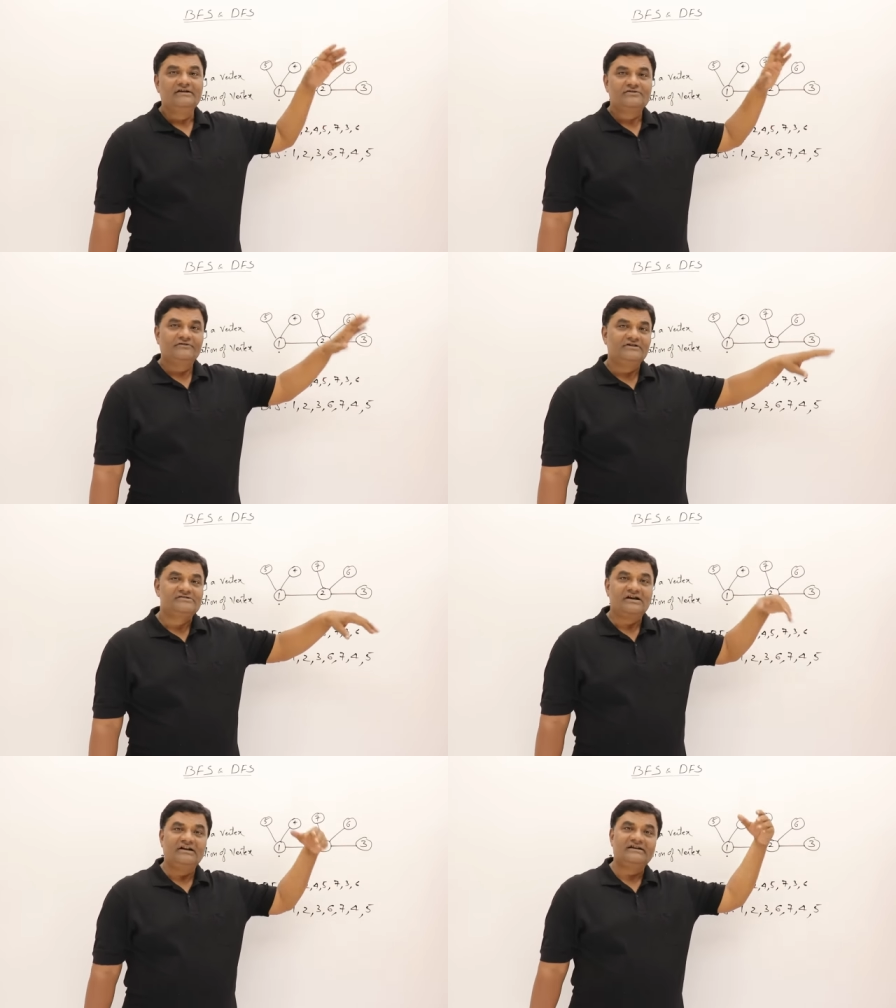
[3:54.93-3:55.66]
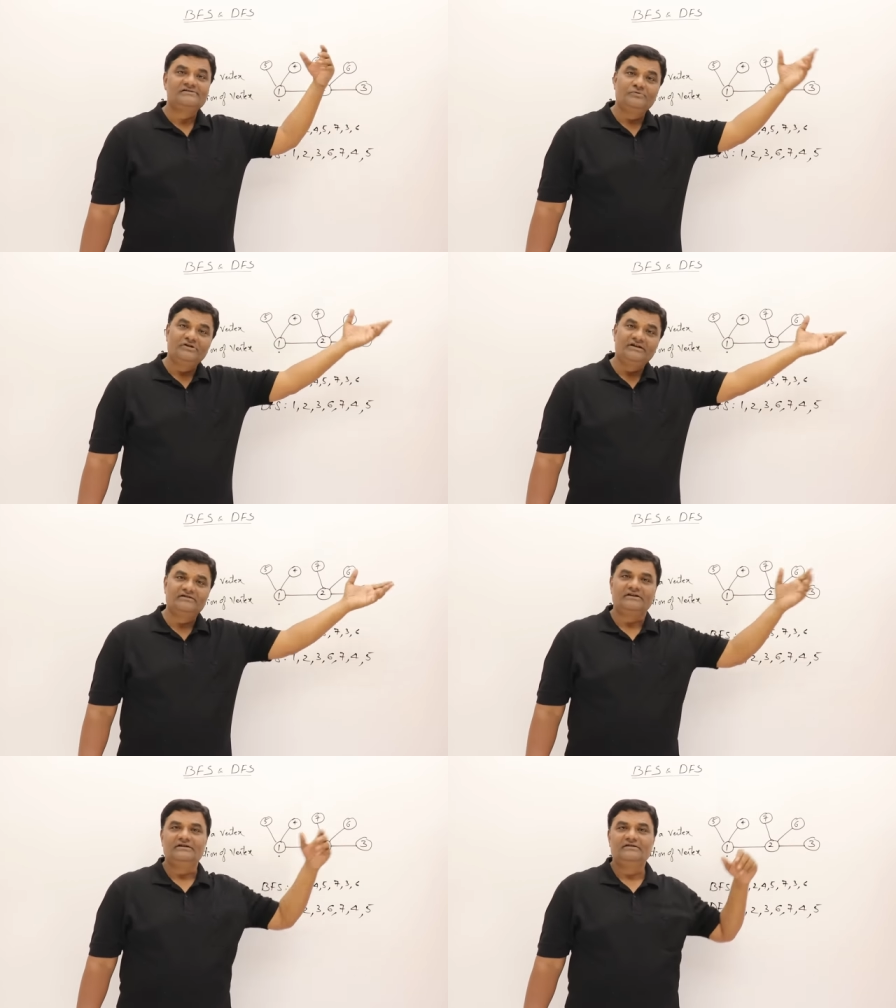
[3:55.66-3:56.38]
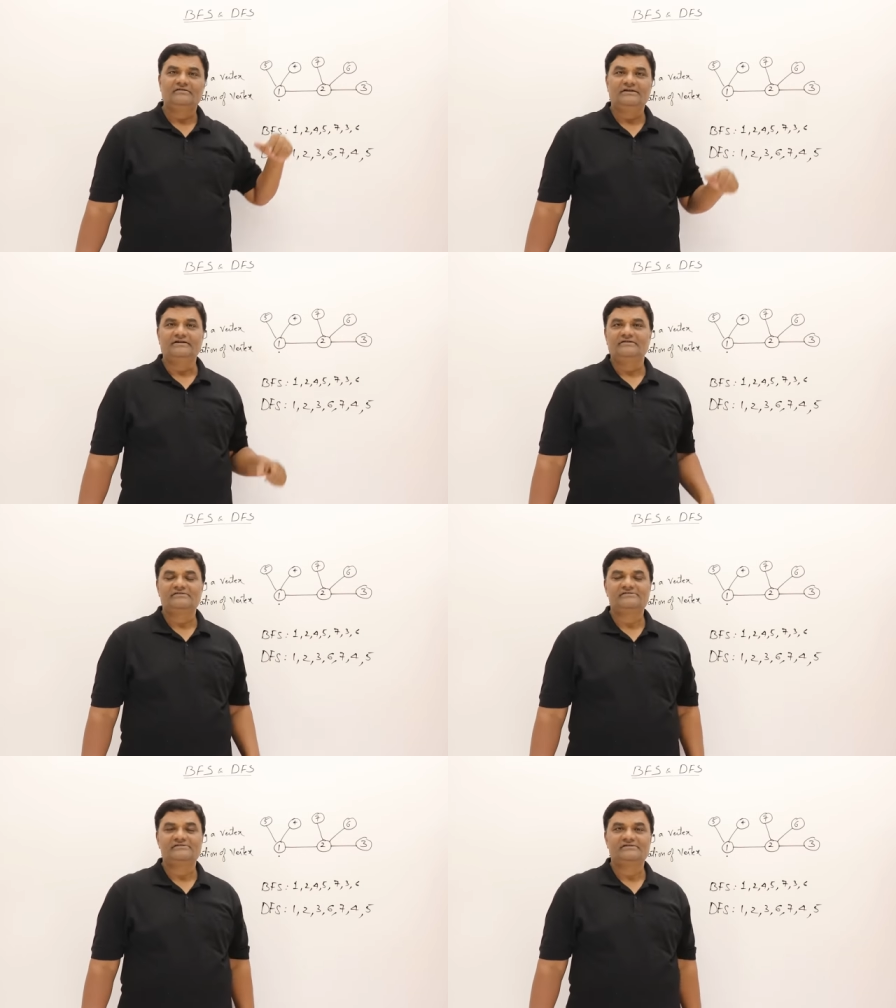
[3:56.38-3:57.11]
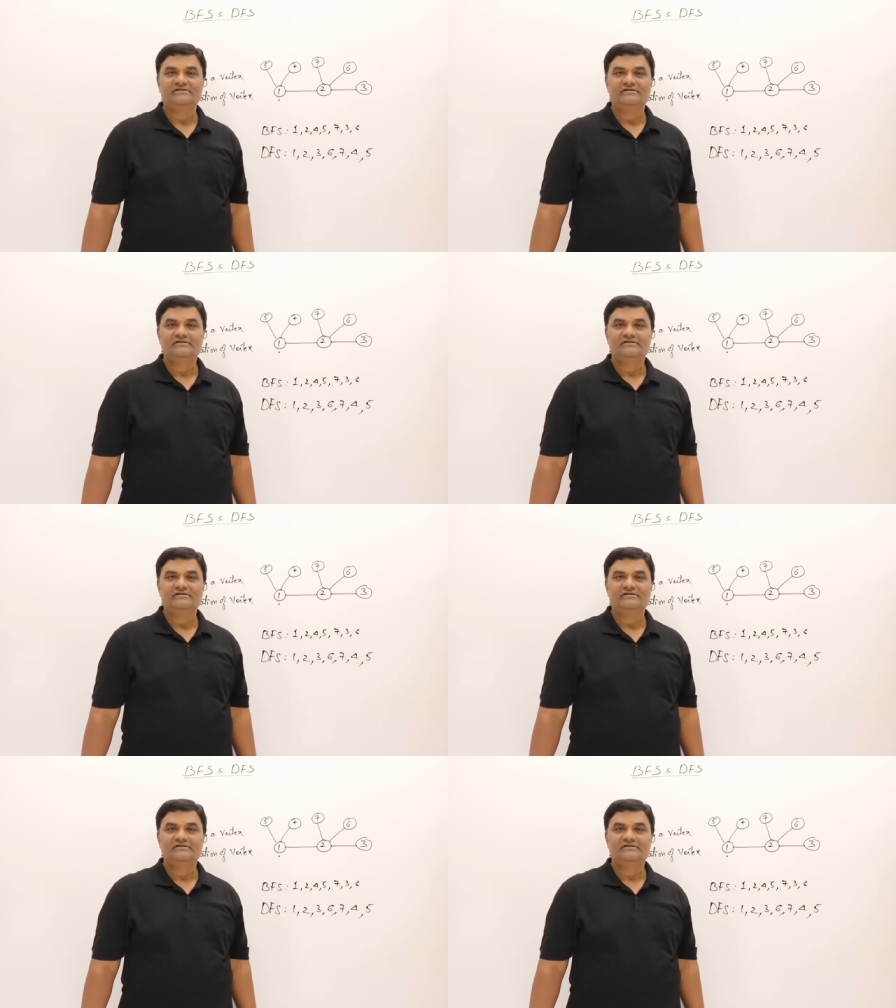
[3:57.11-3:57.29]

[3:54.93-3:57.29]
So we'll start exploring 3 like this.